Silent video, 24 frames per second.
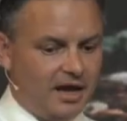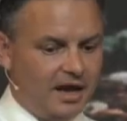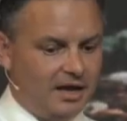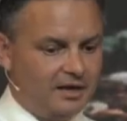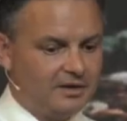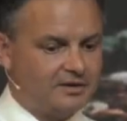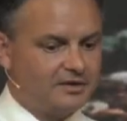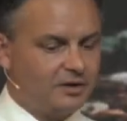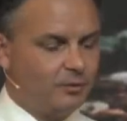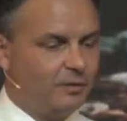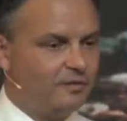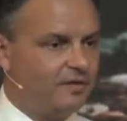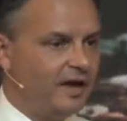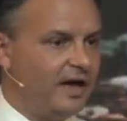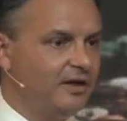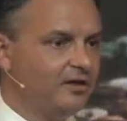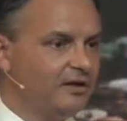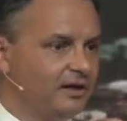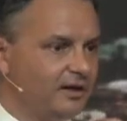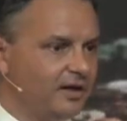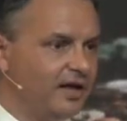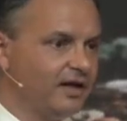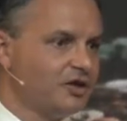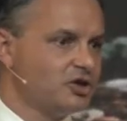we've had
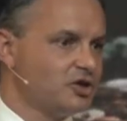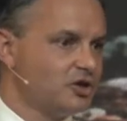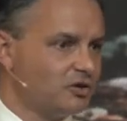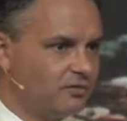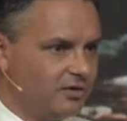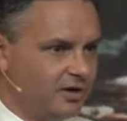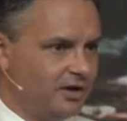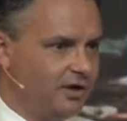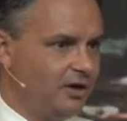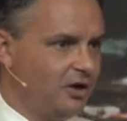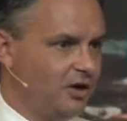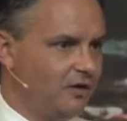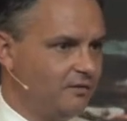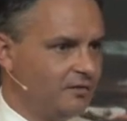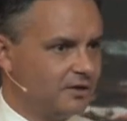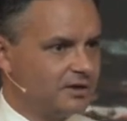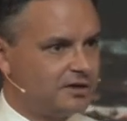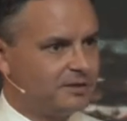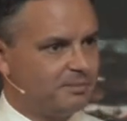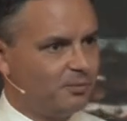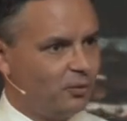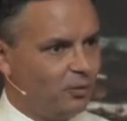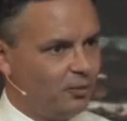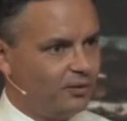the luxury of
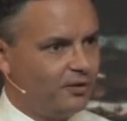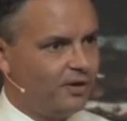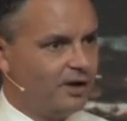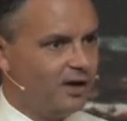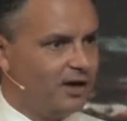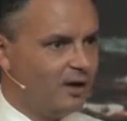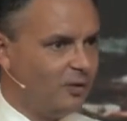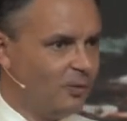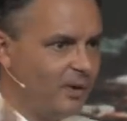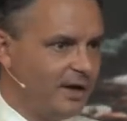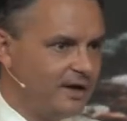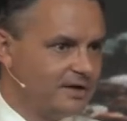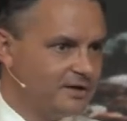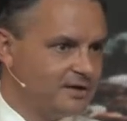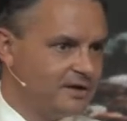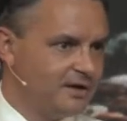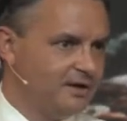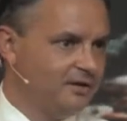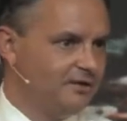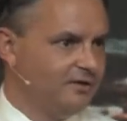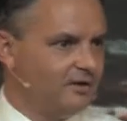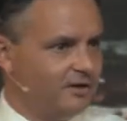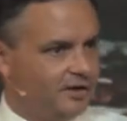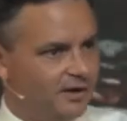exporting our waste
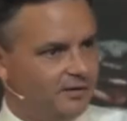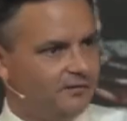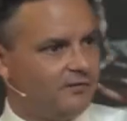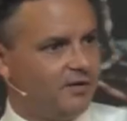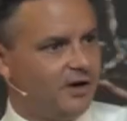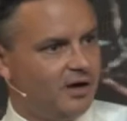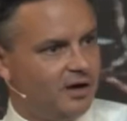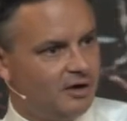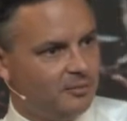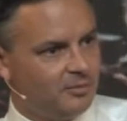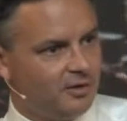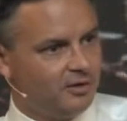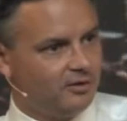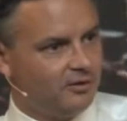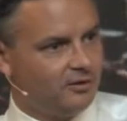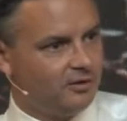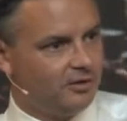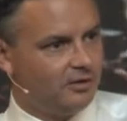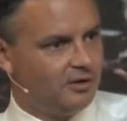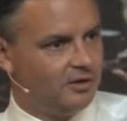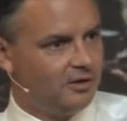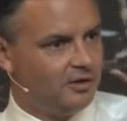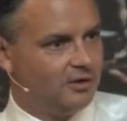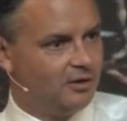into the
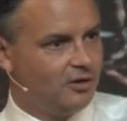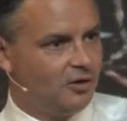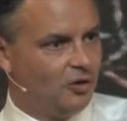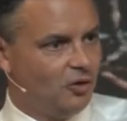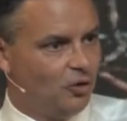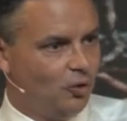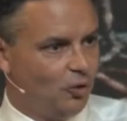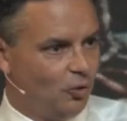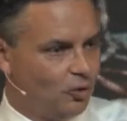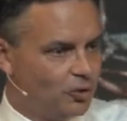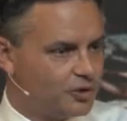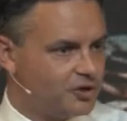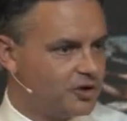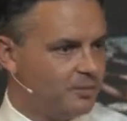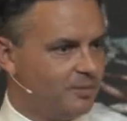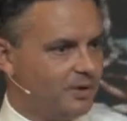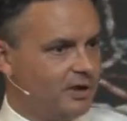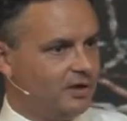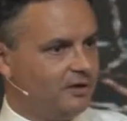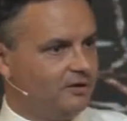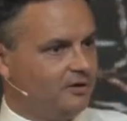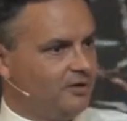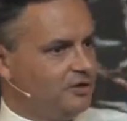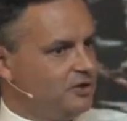environment or
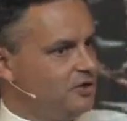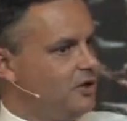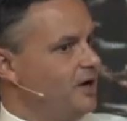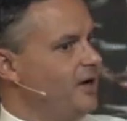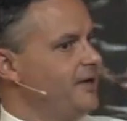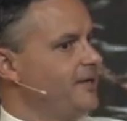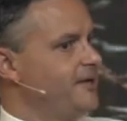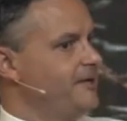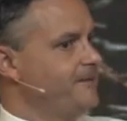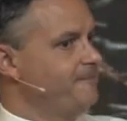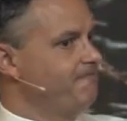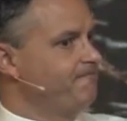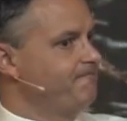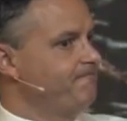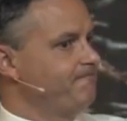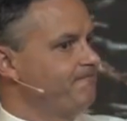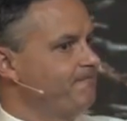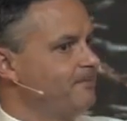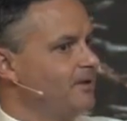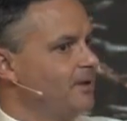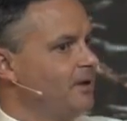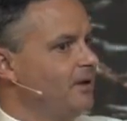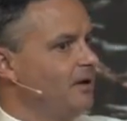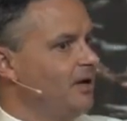shipping it to China.
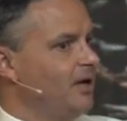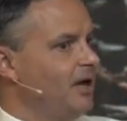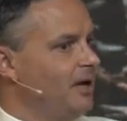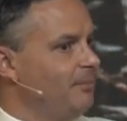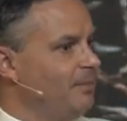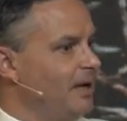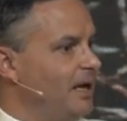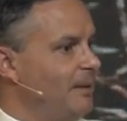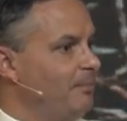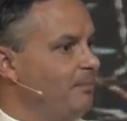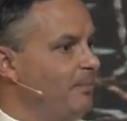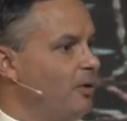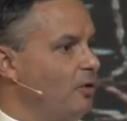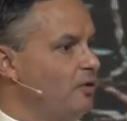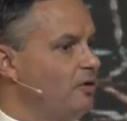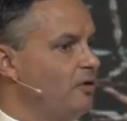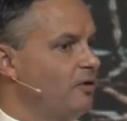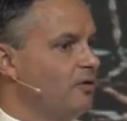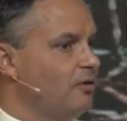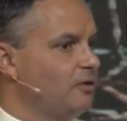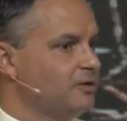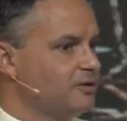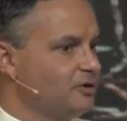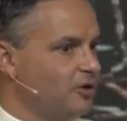And
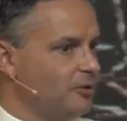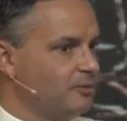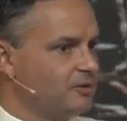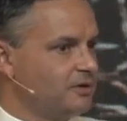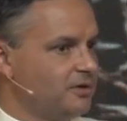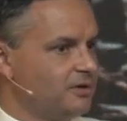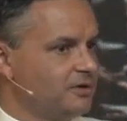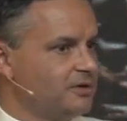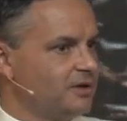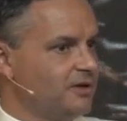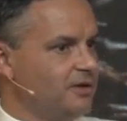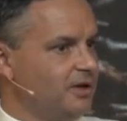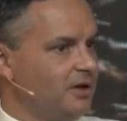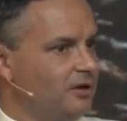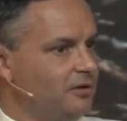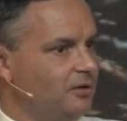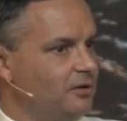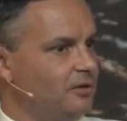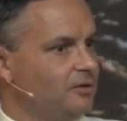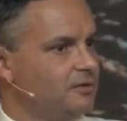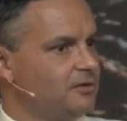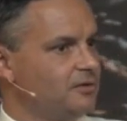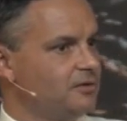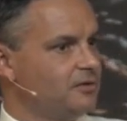both of those options are now
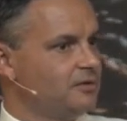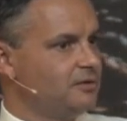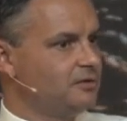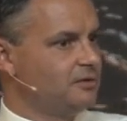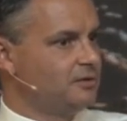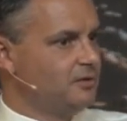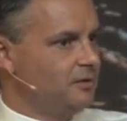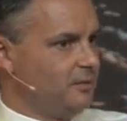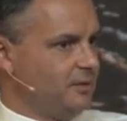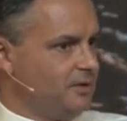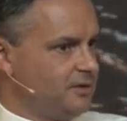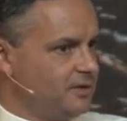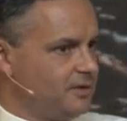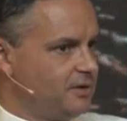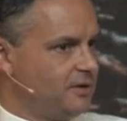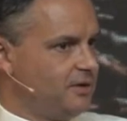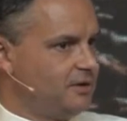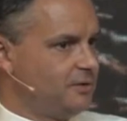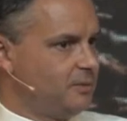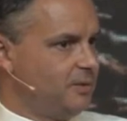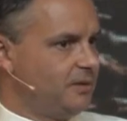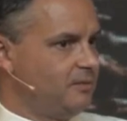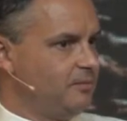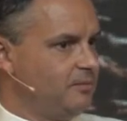closed to us
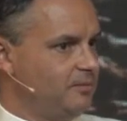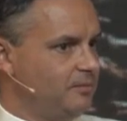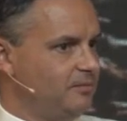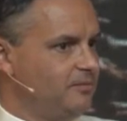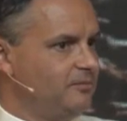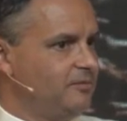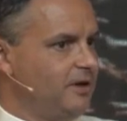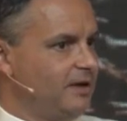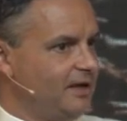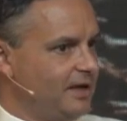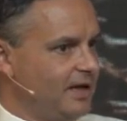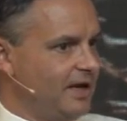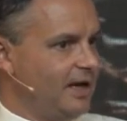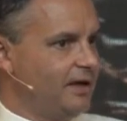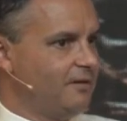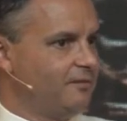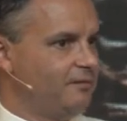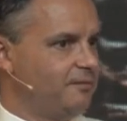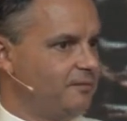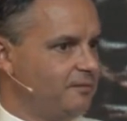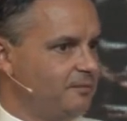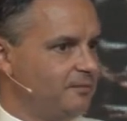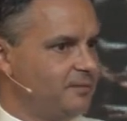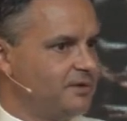because we're running out
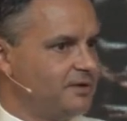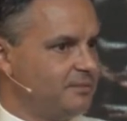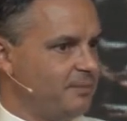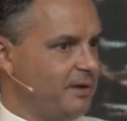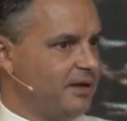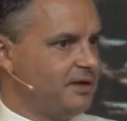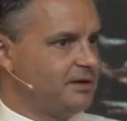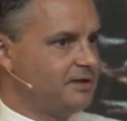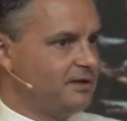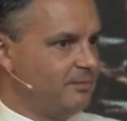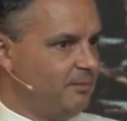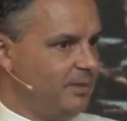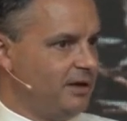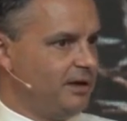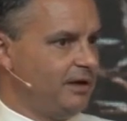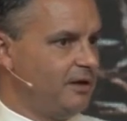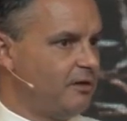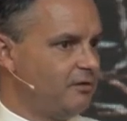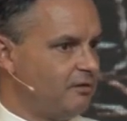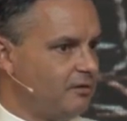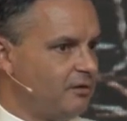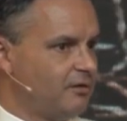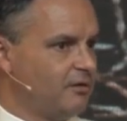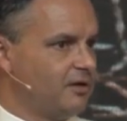of space to merely
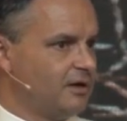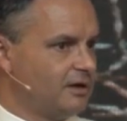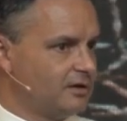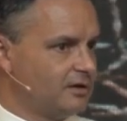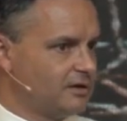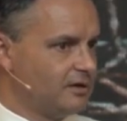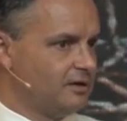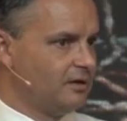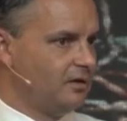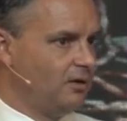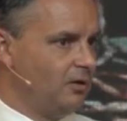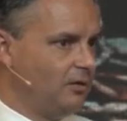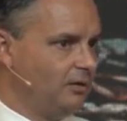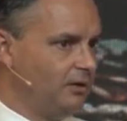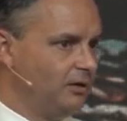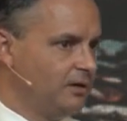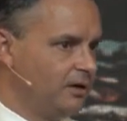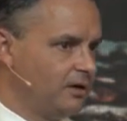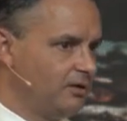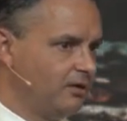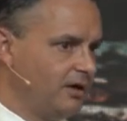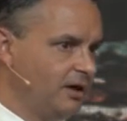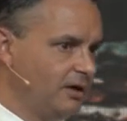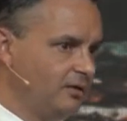throw things in a hole in
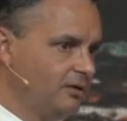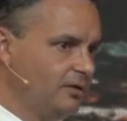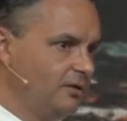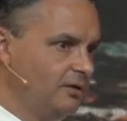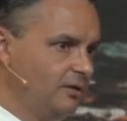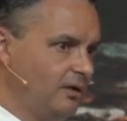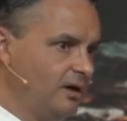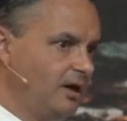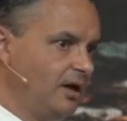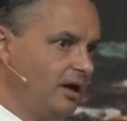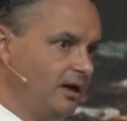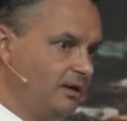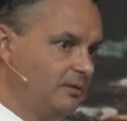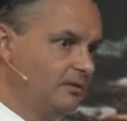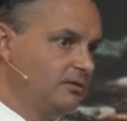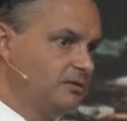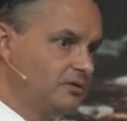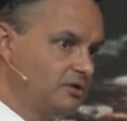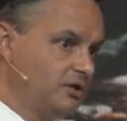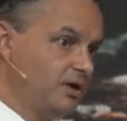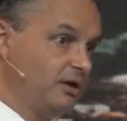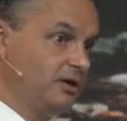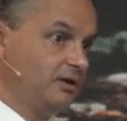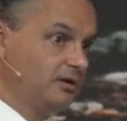the ground,
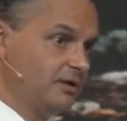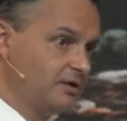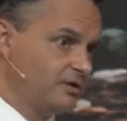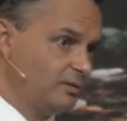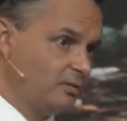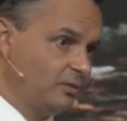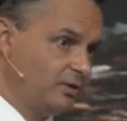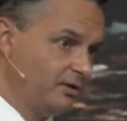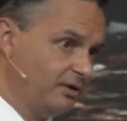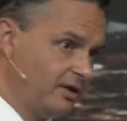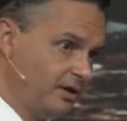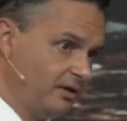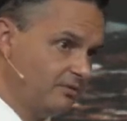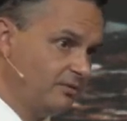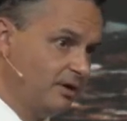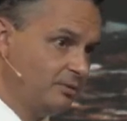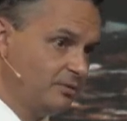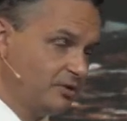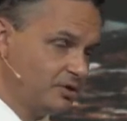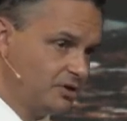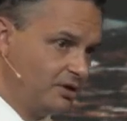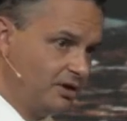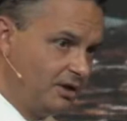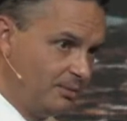and China doesn't want our
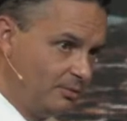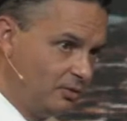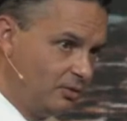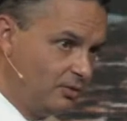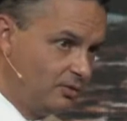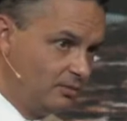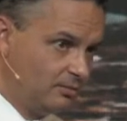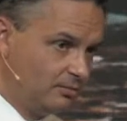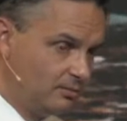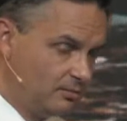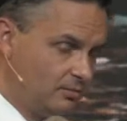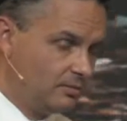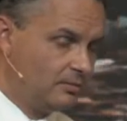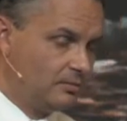rubbish anymore.